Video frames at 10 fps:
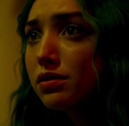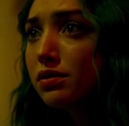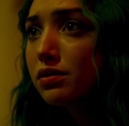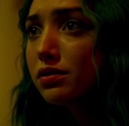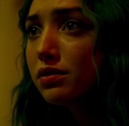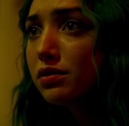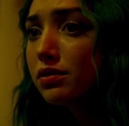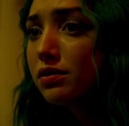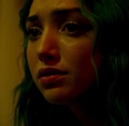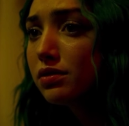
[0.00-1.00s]
this point,
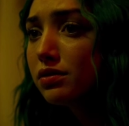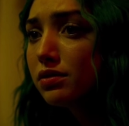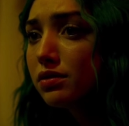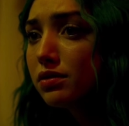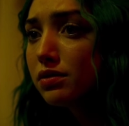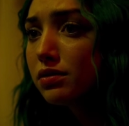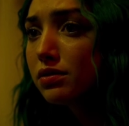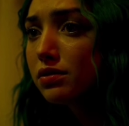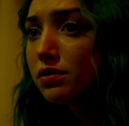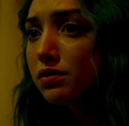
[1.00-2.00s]
everything starts to become
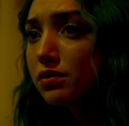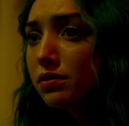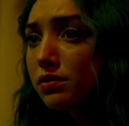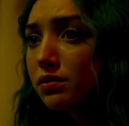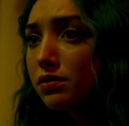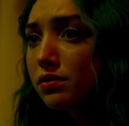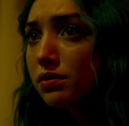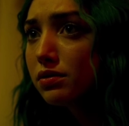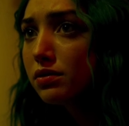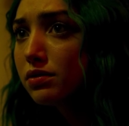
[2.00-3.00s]
clear.
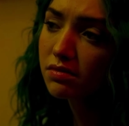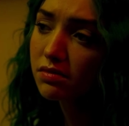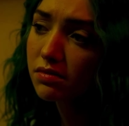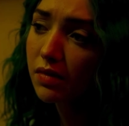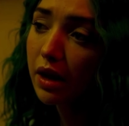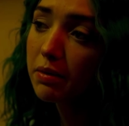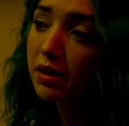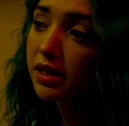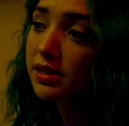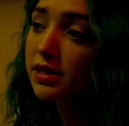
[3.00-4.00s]
Each of their
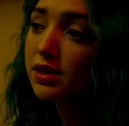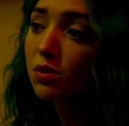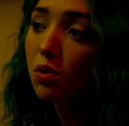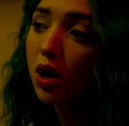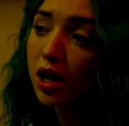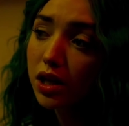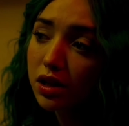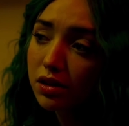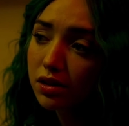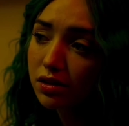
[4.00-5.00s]
desires ultimately led to
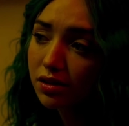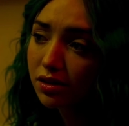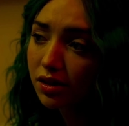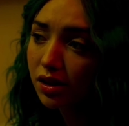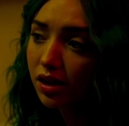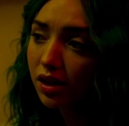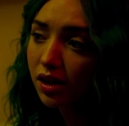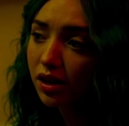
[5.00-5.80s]
Cotton's death,